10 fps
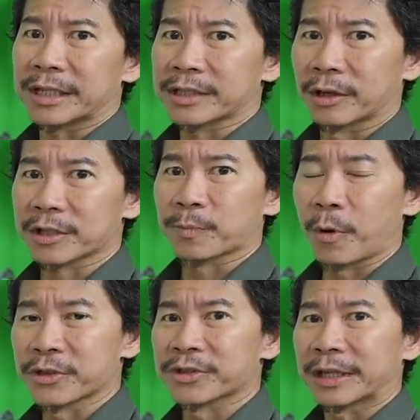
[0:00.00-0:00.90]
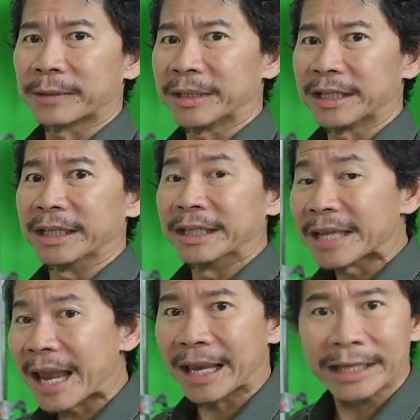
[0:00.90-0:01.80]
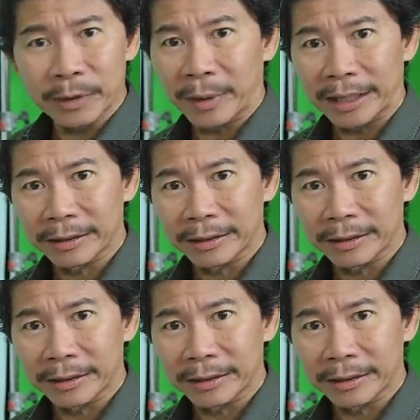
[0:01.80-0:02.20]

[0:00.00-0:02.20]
is not sponsoring me in any way.